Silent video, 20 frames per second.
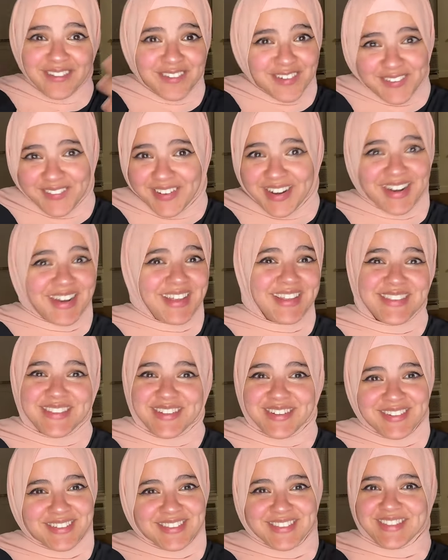Everywhere he
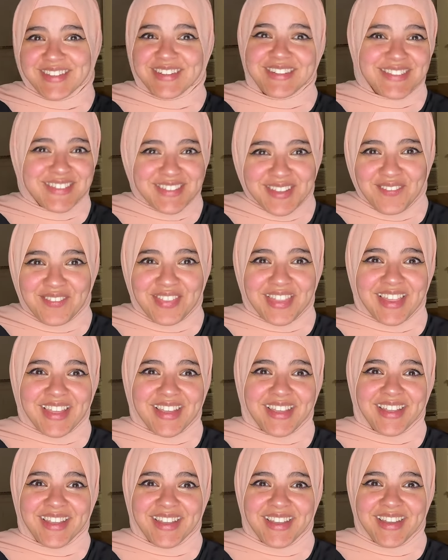turns, there's
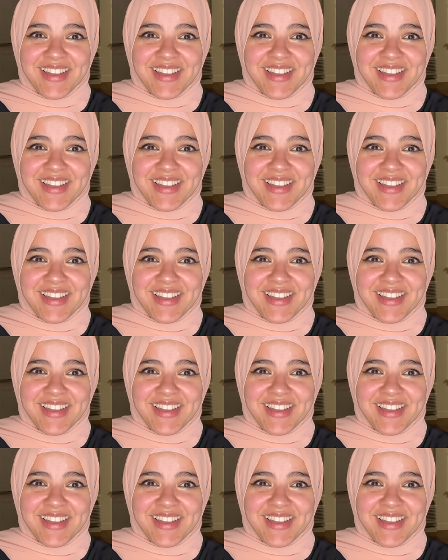something.